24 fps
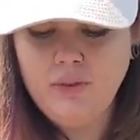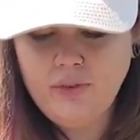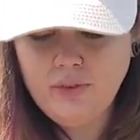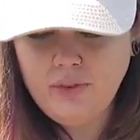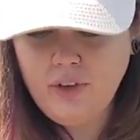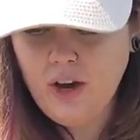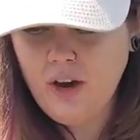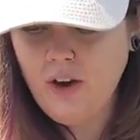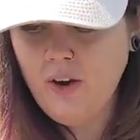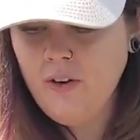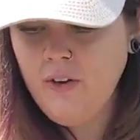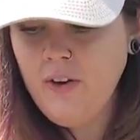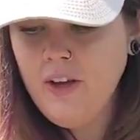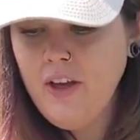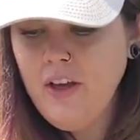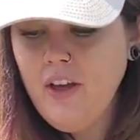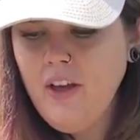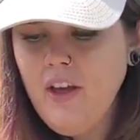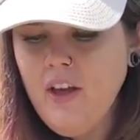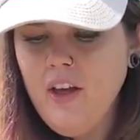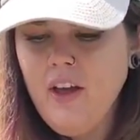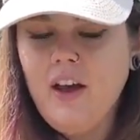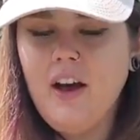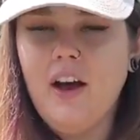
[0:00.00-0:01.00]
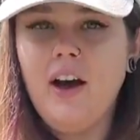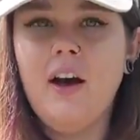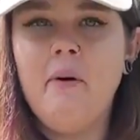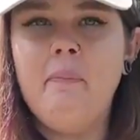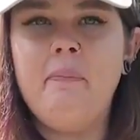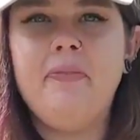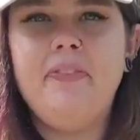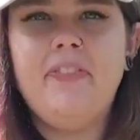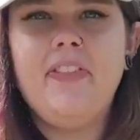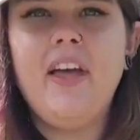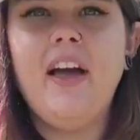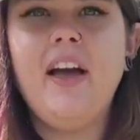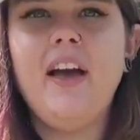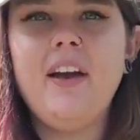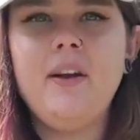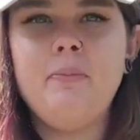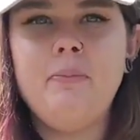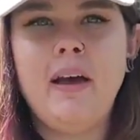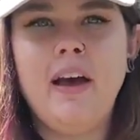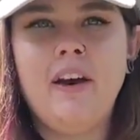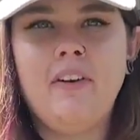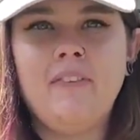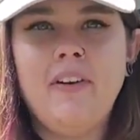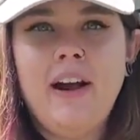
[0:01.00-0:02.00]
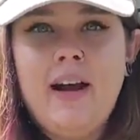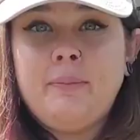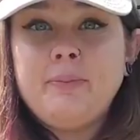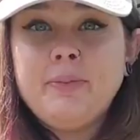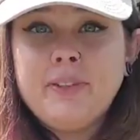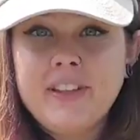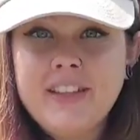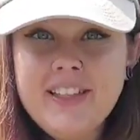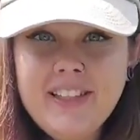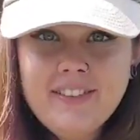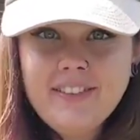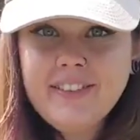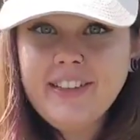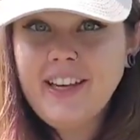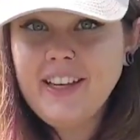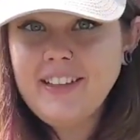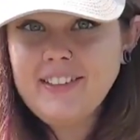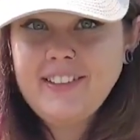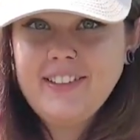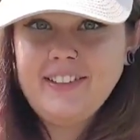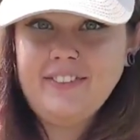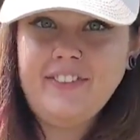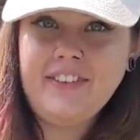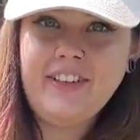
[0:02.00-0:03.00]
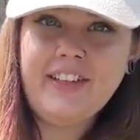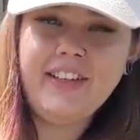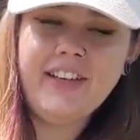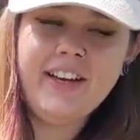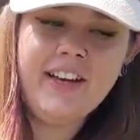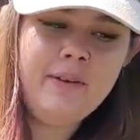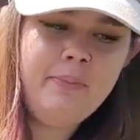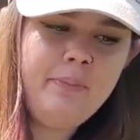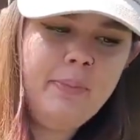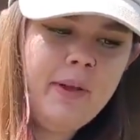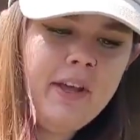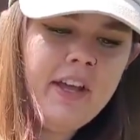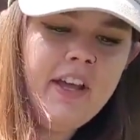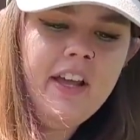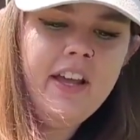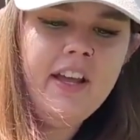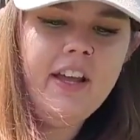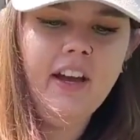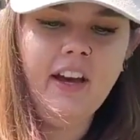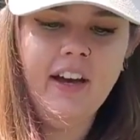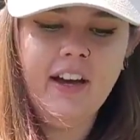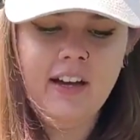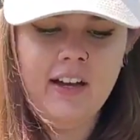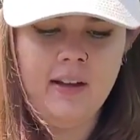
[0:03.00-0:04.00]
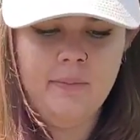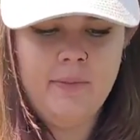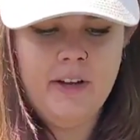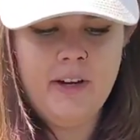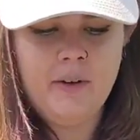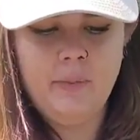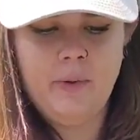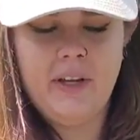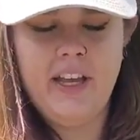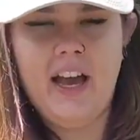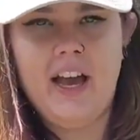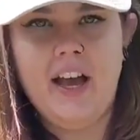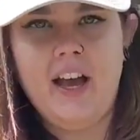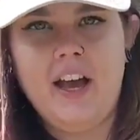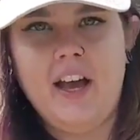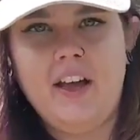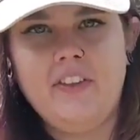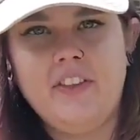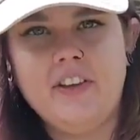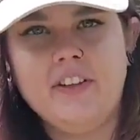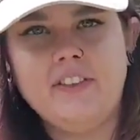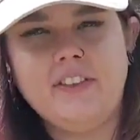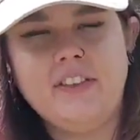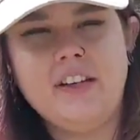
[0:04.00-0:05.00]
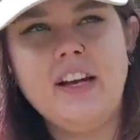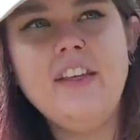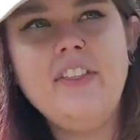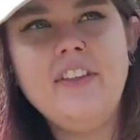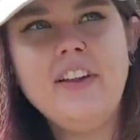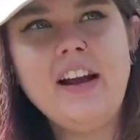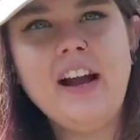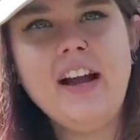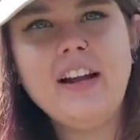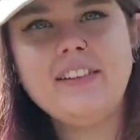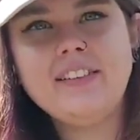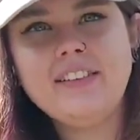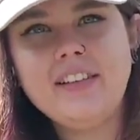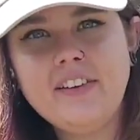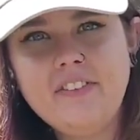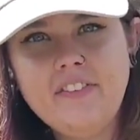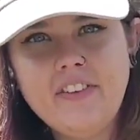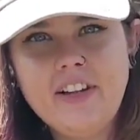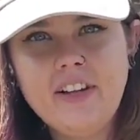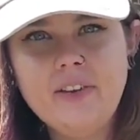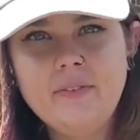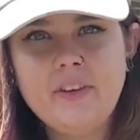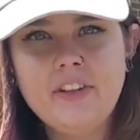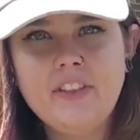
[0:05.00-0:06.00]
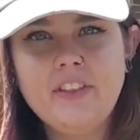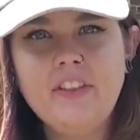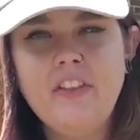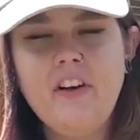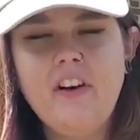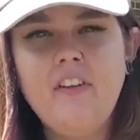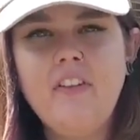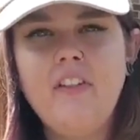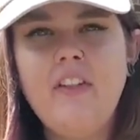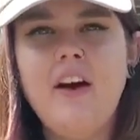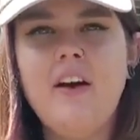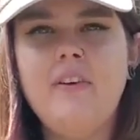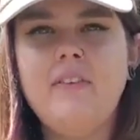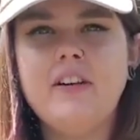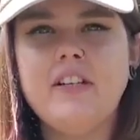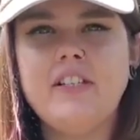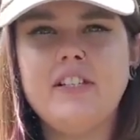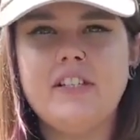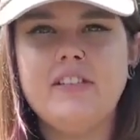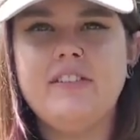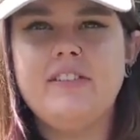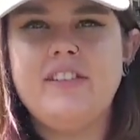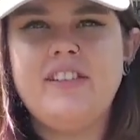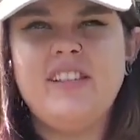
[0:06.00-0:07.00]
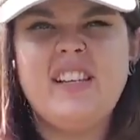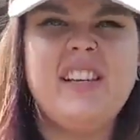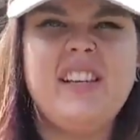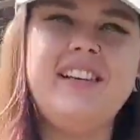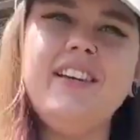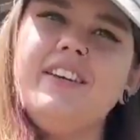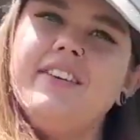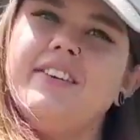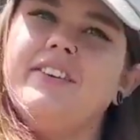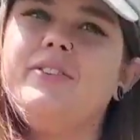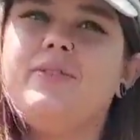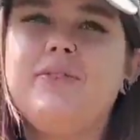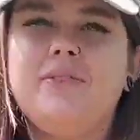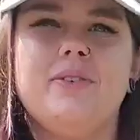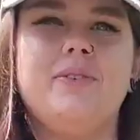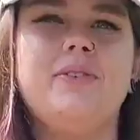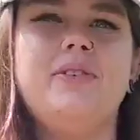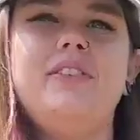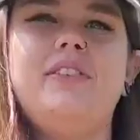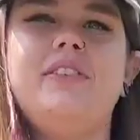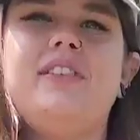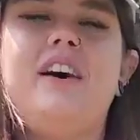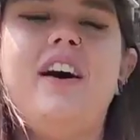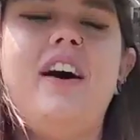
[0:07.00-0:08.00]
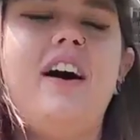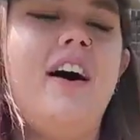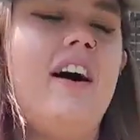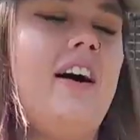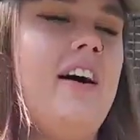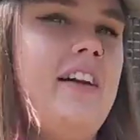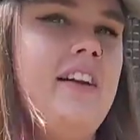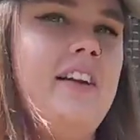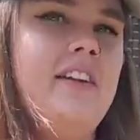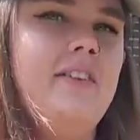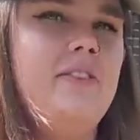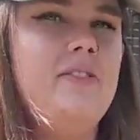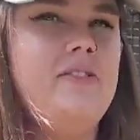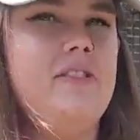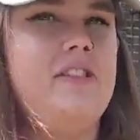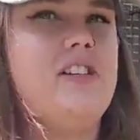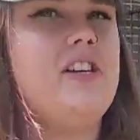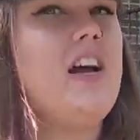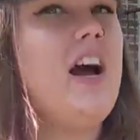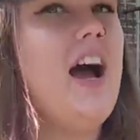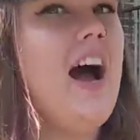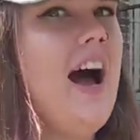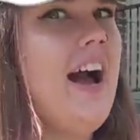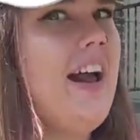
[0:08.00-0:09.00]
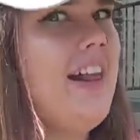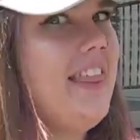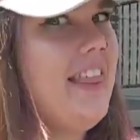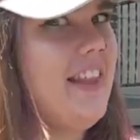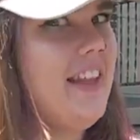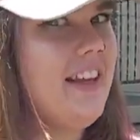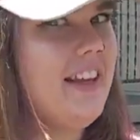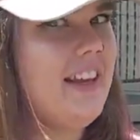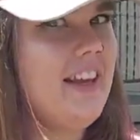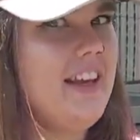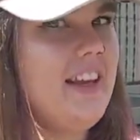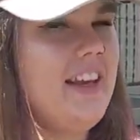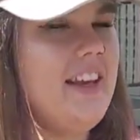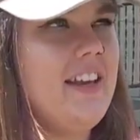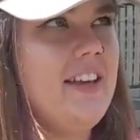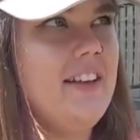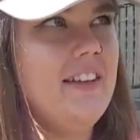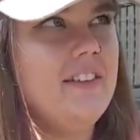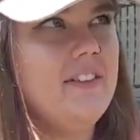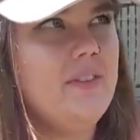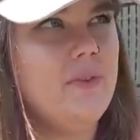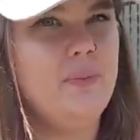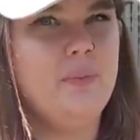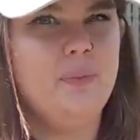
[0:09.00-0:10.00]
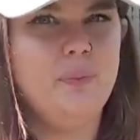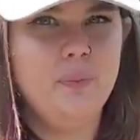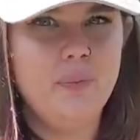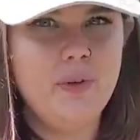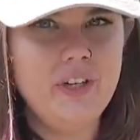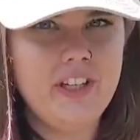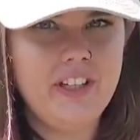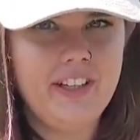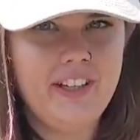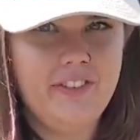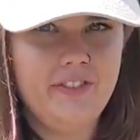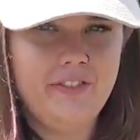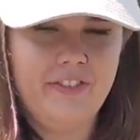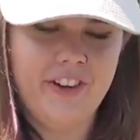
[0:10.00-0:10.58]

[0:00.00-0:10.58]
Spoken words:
So that about wraps this activity up. And there's another activity with Lola, which is digging through sod, which I think is really